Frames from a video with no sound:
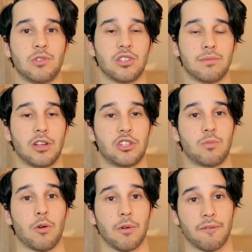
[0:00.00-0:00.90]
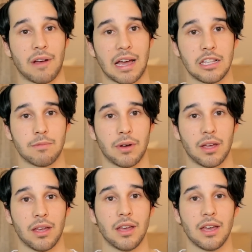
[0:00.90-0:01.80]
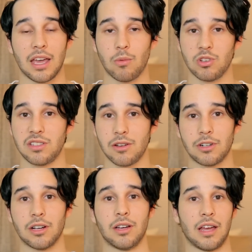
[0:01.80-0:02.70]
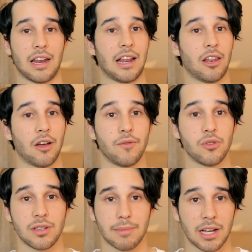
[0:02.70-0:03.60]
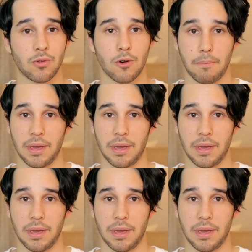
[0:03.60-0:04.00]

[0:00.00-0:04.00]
which is much more refined, but it was still good, and I love using my Google